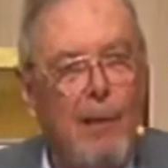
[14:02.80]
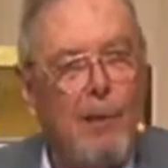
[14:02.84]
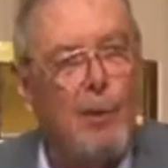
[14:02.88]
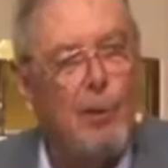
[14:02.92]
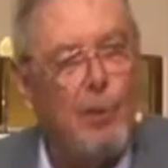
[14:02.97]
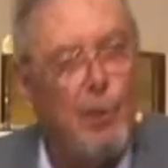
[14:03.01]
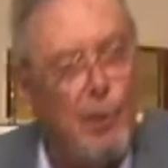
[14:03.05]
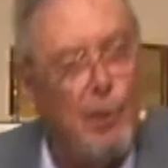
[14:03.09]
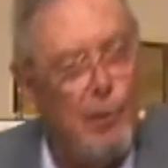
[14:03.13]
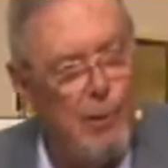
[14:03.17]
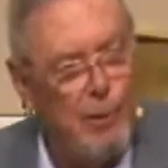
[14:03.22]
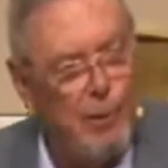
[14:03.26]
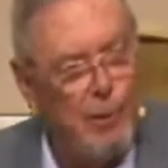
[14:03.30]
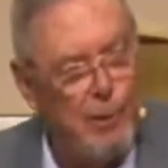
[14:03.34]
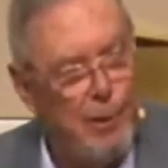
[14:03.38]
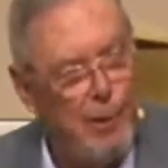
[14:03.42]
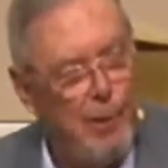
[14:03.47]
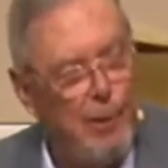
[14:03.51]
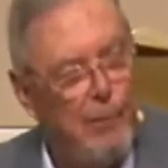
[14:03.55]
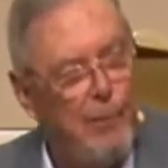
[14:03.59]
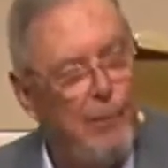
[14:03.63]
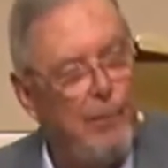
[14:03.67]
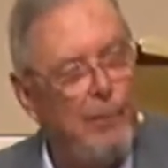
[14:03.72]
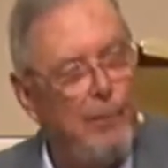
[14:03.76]

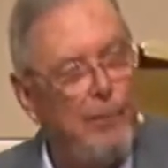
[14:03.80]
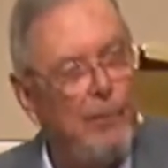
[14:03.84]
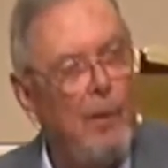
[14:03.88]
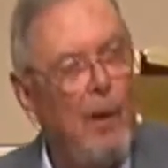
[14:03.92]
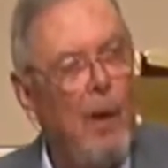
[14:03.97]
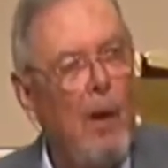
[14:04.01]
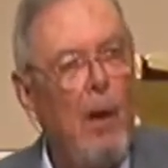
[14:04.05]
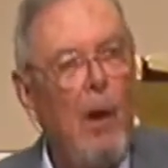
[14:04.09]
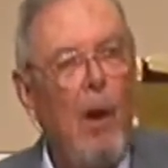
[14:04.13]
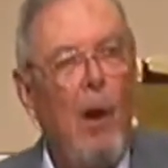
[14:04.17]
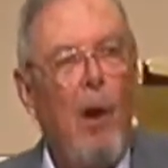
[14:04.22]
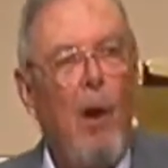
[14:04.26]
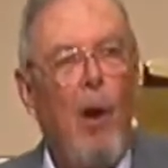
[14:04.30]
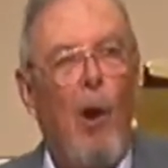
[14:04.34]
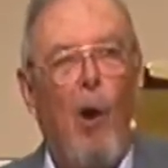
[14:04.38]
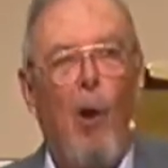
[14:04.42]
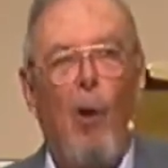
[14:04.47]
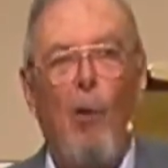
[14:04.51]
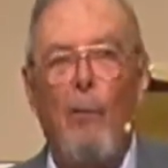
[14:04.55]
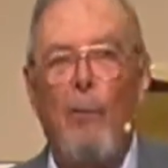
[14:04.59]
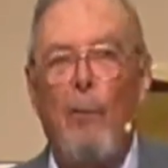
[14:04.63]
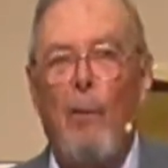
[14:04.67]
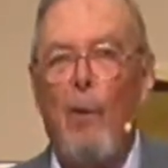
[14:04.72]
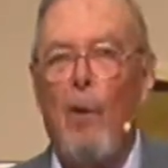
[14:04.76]
churches
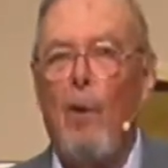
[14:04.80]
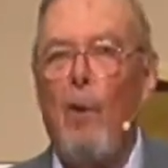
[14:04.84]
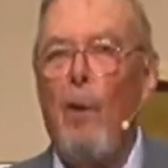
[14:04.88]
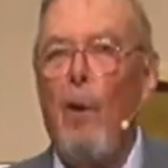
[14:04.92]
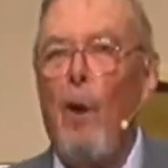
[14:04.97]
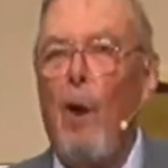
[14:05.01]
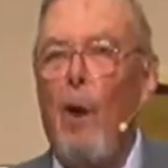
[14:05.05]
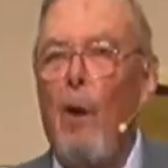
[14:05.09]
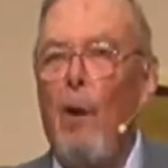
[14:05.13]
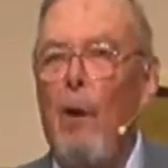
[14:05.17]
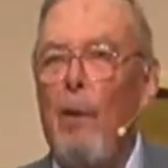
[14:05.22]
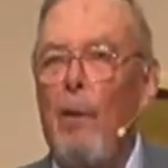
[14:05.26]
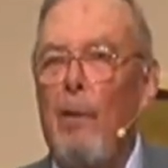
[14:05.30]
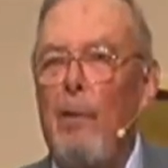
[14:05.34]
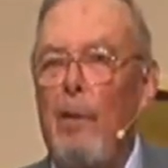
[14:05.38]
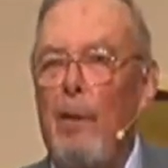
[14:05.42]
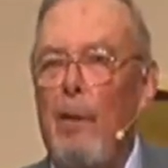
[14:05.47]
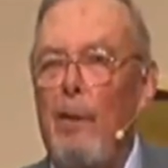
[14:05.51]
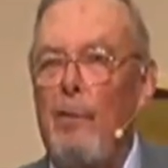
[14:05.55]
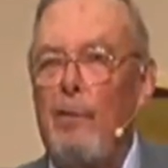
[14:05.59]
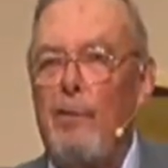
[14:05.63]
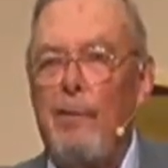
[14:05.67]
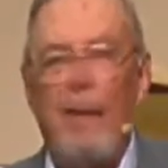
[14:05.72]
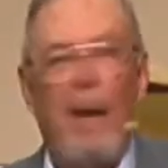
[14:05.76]
over
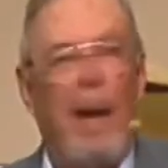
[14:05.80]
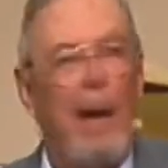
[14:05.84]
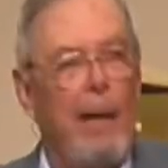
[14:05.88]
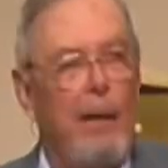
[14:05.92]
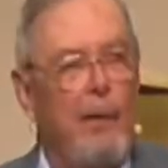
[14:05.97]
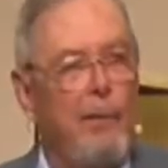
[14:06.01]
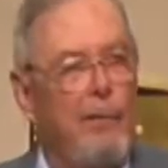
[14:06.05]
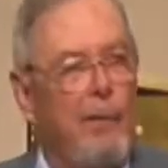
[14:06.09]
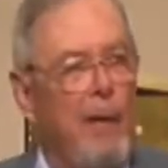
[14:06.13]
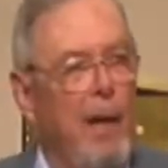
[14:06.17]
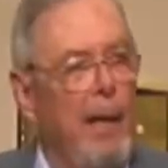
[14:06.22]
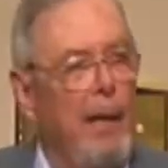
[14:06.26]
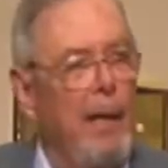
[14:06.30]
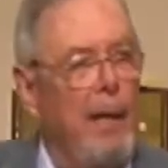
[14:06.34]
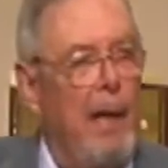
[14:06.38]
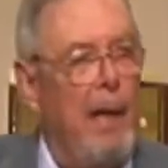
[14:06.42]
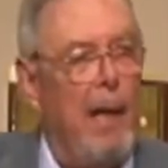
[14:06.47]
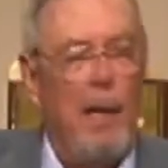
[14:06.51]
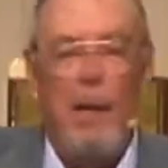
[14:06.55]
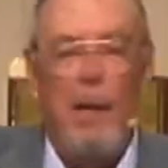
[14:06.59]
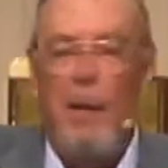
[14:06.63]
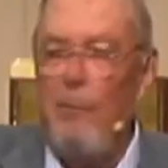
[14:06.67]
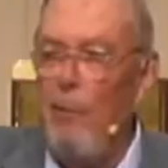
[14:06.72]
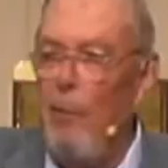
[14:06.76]
the sites. And
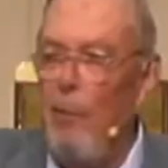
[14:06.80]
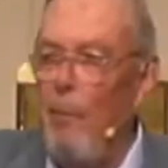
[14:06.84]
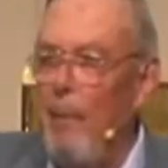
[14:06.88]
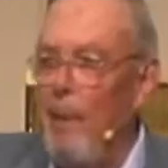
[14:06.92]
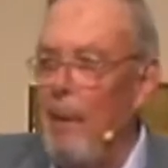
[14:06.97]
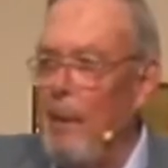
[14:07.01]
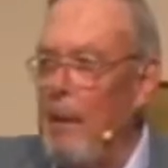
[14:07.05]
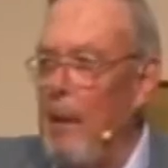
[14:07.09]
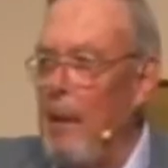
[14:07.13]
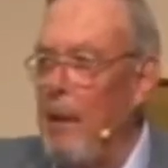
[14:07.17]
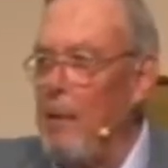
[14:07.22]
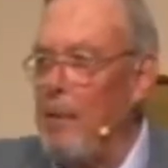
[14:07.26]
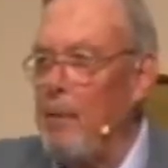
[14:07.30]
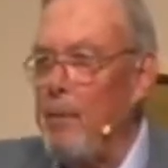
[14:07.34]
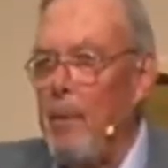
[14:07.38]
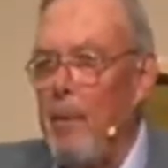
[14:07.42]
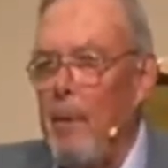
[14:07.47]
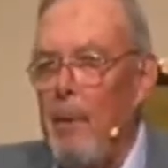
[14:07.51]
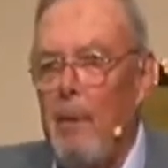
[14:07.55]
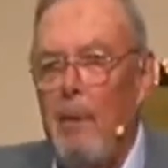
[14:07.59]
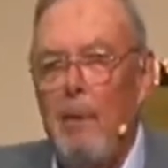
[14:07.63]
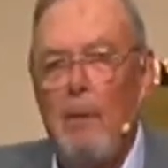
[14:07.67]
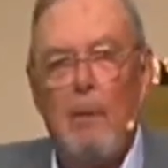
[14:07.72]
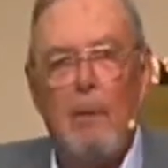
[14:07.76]
any of you been to
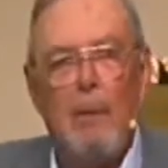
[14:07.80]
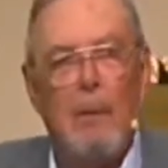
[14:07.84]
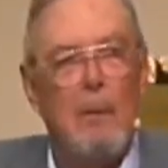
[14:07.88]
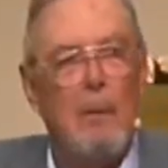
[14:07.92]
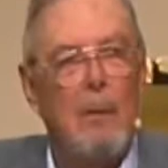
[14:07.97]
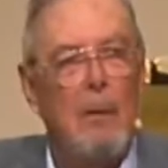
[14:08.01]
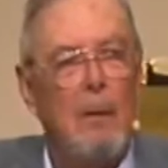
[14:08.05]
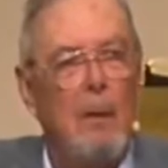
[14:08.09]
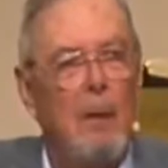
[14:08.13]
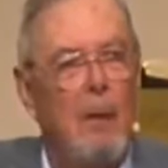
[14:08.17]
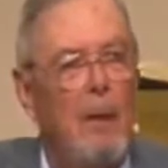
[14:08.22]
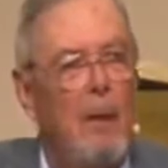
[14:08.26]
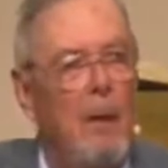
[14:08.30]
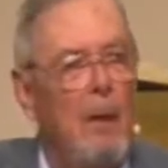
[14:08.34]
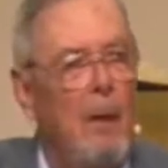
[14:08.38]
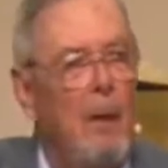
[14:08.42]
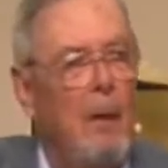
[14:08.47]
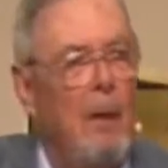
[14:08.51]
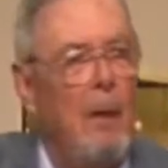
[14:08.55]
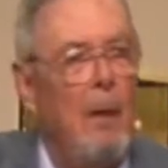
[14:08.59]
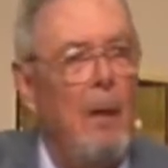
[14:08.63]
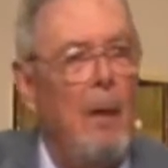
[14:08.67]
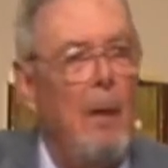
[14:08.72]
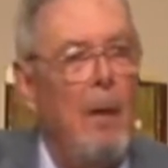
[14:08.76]
Israel?
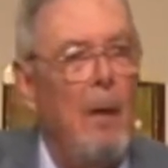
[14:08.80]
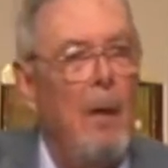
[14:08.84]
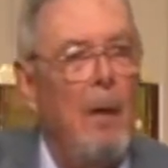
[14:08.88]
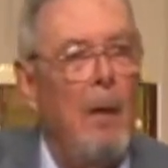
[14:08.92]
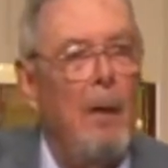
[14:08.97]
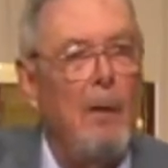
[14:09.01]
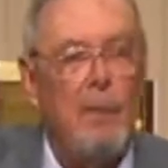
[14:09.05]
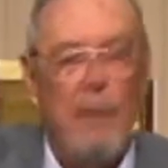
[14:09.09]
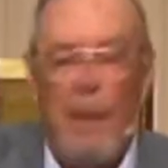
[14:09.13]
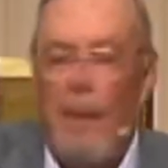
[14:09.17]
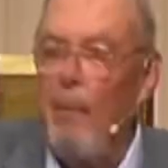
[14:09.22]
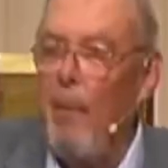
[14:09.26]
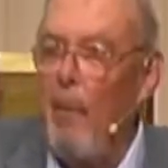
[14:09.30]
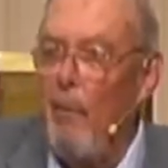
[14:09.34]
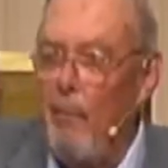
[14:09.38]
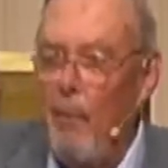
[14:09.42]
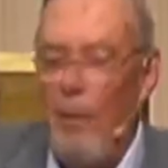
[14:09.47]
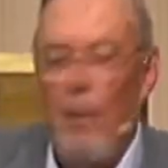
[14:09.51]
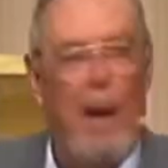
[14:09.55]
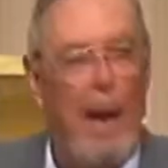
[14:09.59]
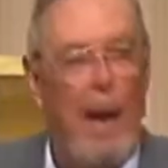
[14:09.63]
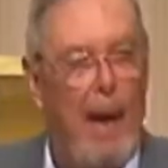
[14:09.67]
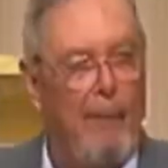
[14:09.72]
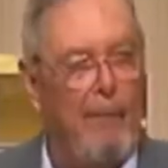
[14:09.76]
Some of
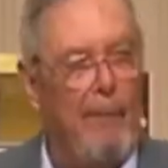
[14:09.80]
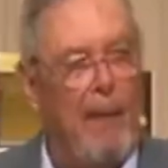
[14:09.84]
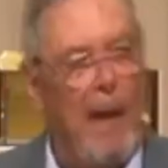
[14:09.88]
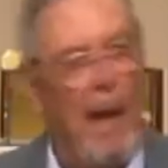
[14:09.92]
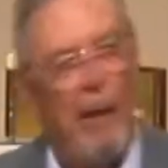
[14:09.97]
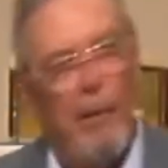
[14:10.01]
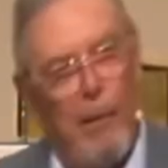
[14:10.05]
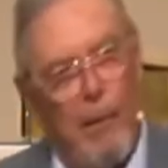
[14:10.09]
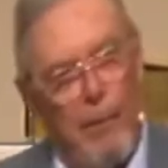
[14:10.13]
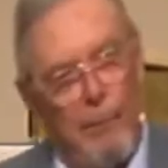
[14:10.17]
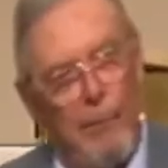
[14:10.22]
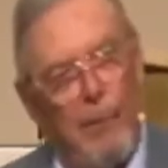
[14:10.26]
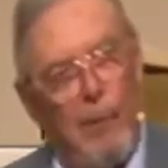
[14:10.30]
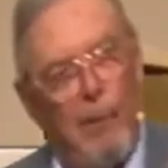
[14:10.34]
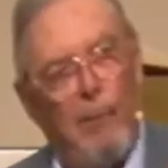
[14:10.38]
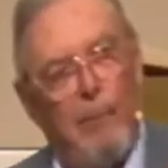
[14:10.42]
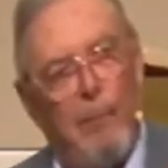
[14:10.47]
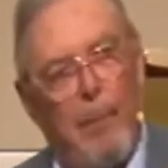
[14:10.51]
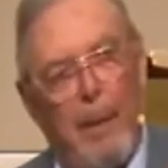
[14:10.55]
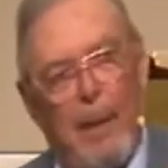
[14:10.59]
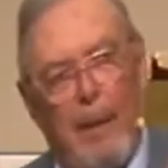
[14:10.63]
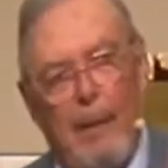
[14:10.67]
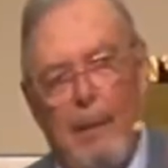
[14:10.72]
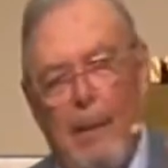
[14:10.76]
you have. Now, if
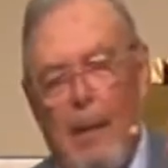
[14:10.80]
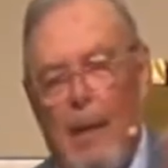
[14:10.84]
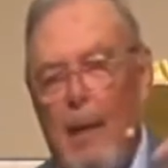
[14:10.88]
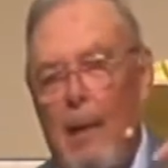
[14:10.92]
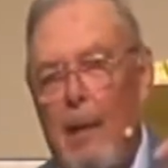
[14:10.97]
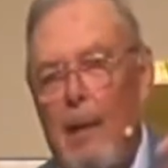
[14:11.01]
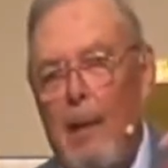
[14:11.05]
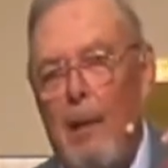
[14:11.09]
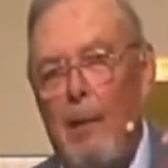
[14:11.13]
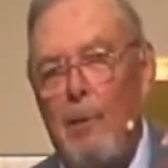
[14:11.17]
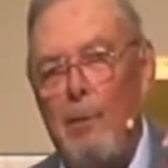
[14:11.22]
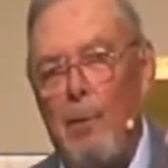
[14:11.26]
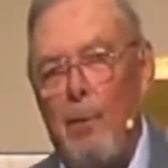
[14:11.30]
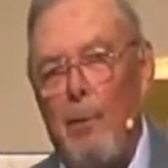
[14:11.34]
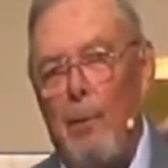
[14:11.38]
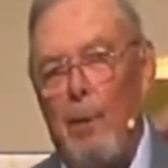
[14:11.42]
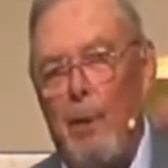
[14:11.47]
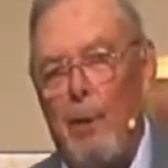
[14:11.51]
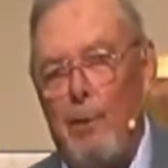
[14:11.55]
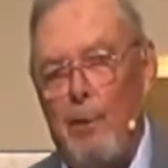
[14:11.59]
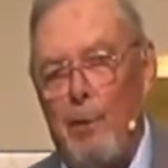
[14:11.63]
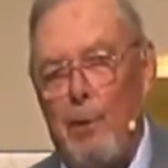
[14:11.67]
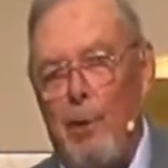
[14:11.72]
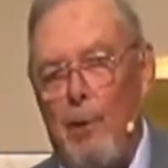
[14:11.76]
you've been to
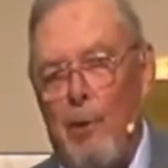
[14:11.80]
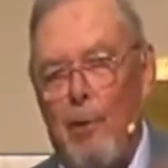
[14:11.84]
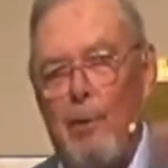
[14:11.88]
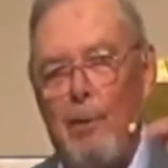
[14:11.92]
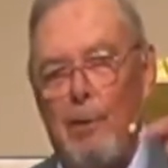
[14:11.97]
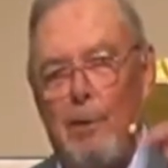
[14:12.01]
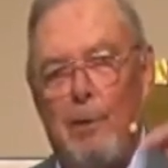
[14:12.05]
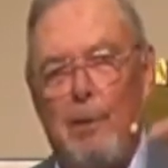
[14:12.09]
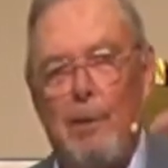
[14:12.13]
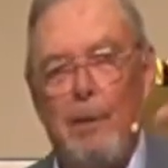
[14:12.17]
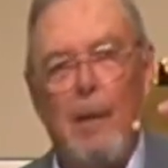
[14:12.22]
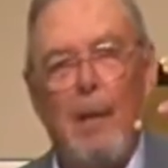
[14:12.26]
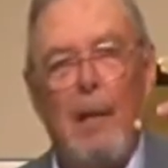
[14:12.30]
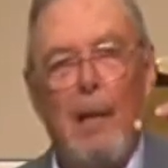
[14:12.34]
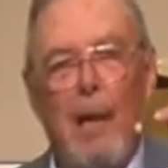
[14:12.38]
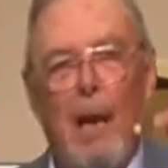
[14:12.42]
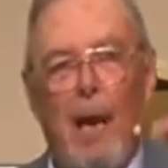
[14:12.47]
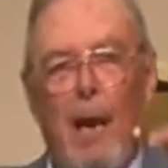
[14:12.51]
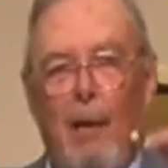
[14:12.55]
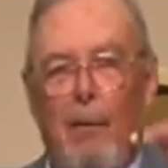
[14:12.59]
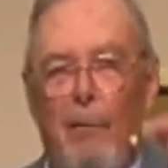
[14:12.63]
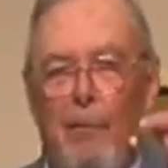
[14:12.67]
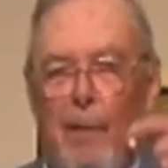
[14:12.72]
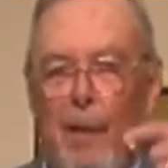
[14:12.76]
the church
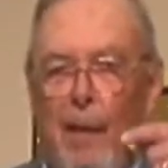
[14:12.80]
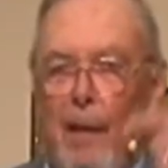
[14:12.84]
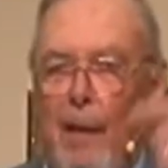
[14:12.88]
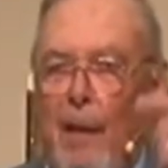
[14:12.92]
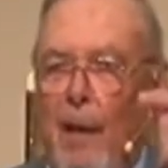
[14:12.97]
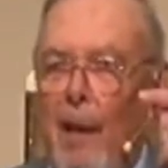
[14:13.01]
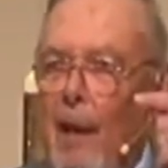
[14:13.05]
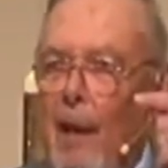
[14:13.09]
of the